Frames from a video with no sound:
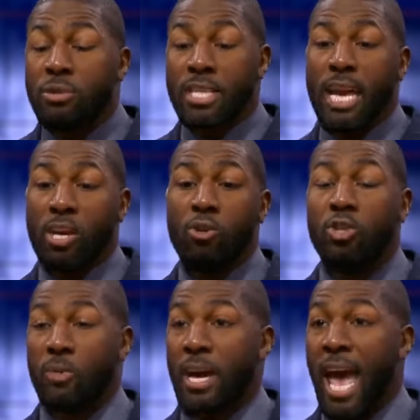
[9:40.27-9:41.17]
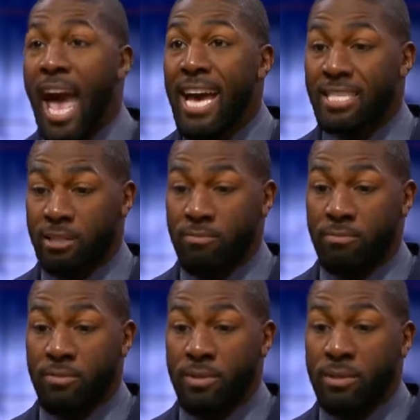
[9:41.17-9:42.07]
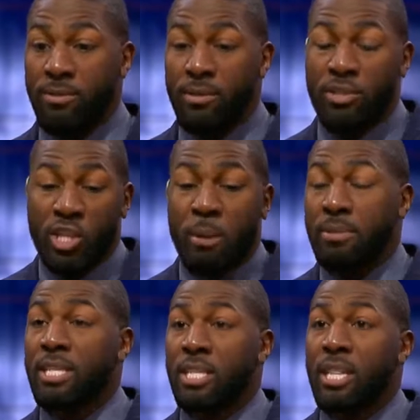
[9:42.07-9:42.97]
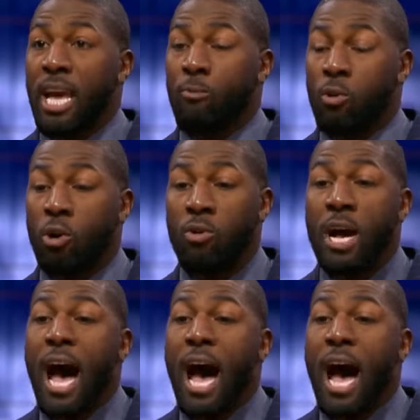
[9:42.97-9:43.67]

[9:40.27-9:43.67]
say Kuzma has jumped into that role.